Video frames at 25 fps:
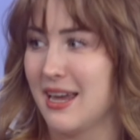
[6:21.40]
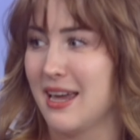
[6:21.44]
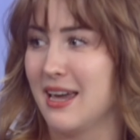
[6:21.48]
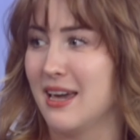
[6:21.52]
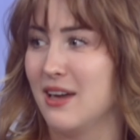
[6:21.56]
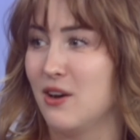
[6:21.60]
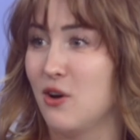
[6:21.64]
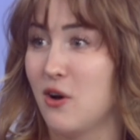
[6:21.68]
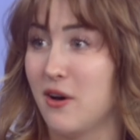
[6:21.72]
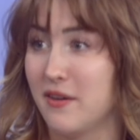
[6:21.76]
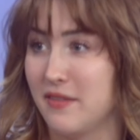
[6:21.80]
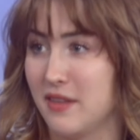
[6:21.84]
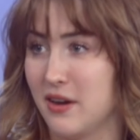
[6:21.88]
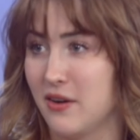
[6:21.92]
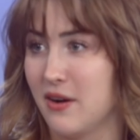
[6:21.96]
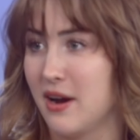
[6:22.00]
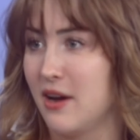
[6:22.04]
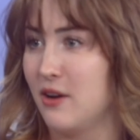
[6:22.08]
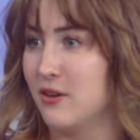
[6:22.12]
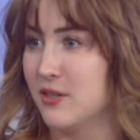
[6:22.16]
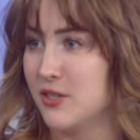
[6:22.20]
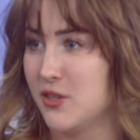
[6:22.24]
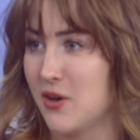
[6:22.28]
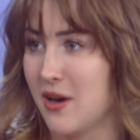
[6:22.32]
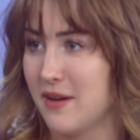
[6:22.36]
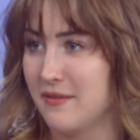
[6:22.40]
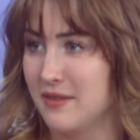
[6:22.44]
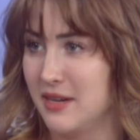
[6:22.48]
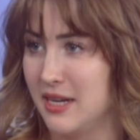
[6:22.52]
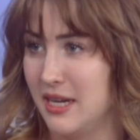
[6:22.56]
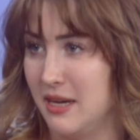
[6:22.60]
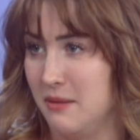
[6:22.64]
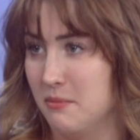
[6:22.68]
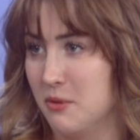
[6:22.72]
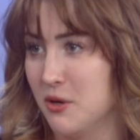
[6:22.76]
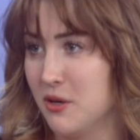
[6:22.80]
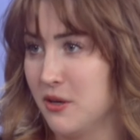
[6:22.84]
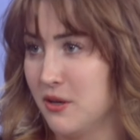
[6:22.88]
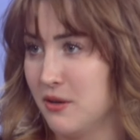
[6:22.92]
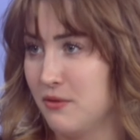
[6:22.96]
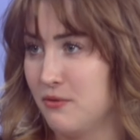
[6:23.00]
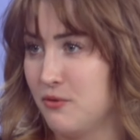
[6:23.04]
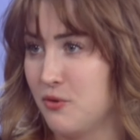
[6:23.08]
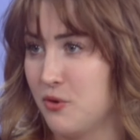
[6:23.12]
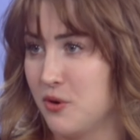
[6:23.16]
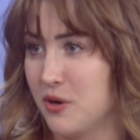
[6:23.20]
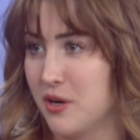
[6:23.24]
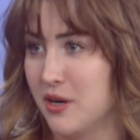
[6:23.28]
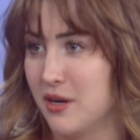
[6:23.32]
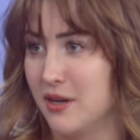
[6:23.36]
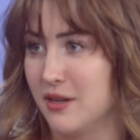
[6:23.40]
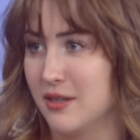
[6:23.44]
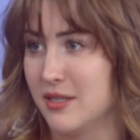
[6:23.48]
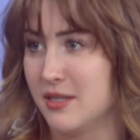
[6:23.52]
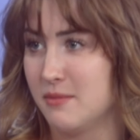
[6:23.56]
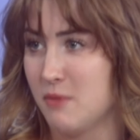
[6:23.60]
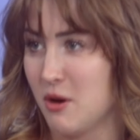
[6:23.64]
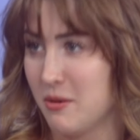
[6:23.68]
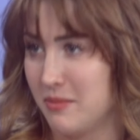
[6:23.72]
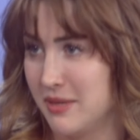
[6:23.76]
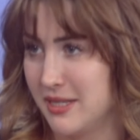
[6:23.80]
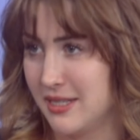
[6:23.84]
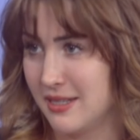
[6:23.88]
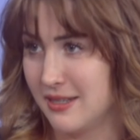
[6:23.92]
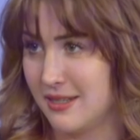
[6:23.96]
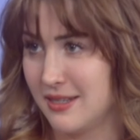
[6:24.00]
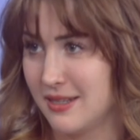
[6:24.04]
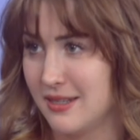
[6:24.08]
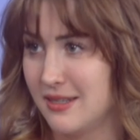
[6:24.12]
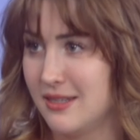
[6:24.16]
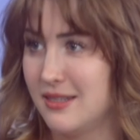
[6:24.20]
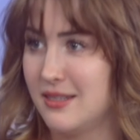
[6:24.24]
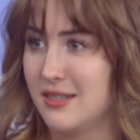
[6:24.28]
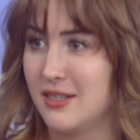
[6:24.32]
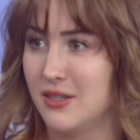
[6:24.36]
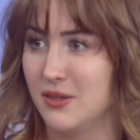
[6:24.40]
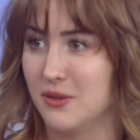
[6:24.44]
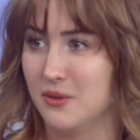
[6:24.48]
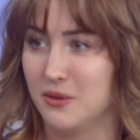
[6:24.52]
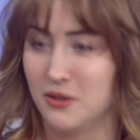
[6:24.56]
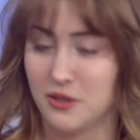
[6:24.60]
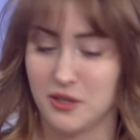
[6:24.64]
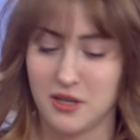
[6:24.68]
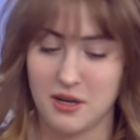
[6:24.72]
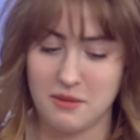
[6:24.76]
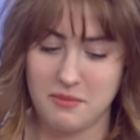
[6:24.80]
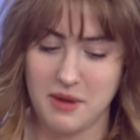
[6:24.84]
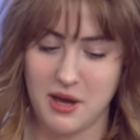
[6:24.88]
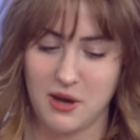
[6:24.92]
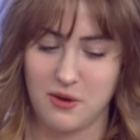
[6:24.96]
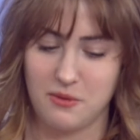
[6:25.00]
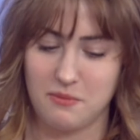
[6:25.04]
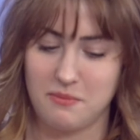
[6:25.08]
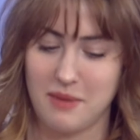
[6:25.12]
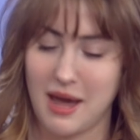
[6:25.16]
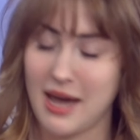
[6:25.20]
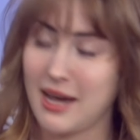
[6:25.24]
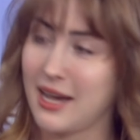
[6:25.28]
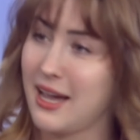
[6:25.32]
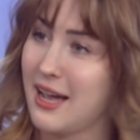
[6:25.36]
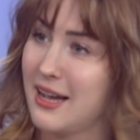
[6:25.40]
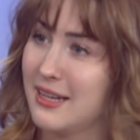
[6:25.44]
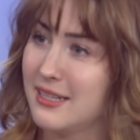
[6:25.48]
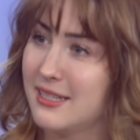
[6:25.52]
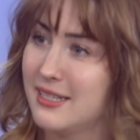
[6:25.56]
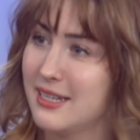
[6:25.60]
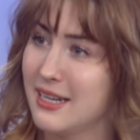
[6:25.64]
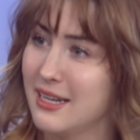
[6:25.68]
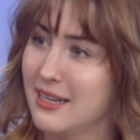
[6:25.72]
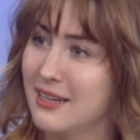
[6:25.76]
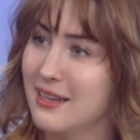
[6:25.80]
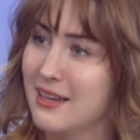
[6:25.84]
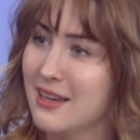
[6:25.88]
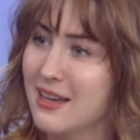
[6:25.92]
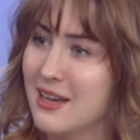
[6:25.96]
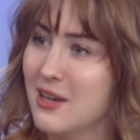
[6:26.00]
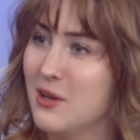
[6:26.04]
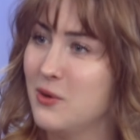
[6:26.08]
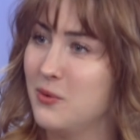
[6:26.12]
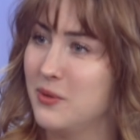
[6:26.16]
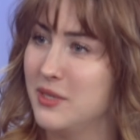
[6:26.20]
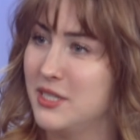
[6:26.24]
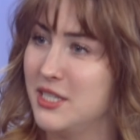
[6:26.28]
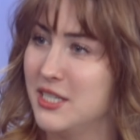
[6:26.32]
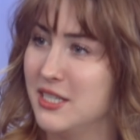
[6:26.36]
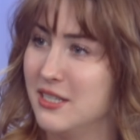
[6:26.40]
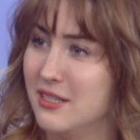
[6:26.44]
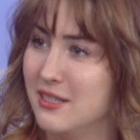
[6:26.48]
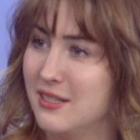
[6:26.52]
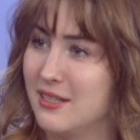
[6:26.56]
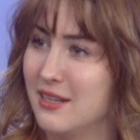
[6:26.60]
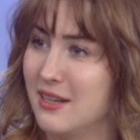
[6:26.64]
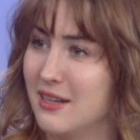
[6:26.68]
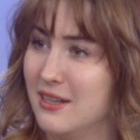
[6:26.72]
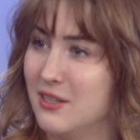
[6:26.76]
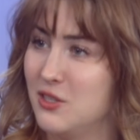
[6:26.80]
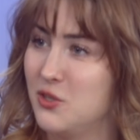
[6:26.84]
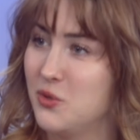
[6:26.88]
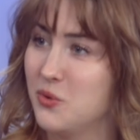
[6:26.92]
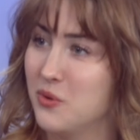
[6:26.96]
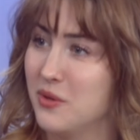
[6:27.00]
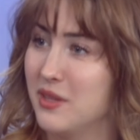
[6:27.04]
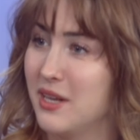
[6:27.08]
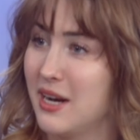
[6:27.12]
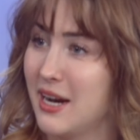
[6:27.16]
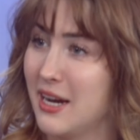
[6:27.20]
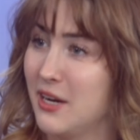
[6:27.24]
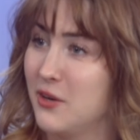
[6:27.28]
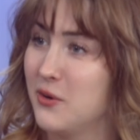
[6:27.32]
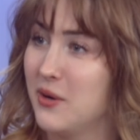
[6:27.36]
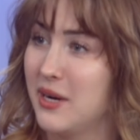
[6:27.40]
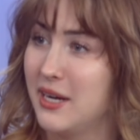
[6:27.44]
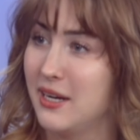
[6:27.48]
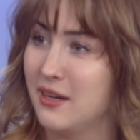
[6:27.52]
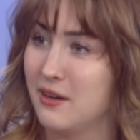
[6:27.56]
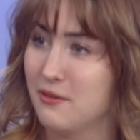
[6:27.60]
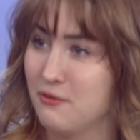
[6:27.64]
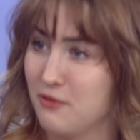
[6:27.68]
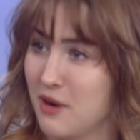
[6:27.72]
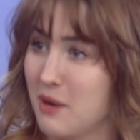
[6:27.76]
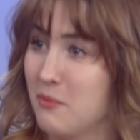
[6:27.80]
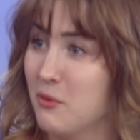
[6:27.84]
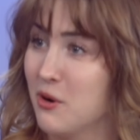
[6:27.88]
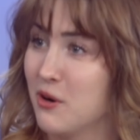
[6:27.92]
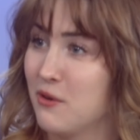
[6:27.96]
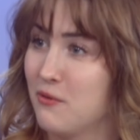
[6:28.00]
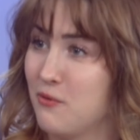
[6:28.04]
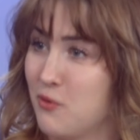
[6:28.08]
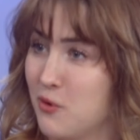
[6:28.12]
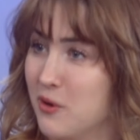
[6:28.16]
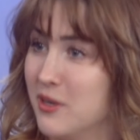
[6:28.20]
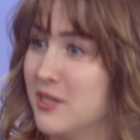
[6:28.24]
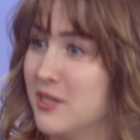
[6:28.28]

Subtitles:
and on there I also have an ebook for small businesses to learn about backcasting, which is a tool that I created, a framework for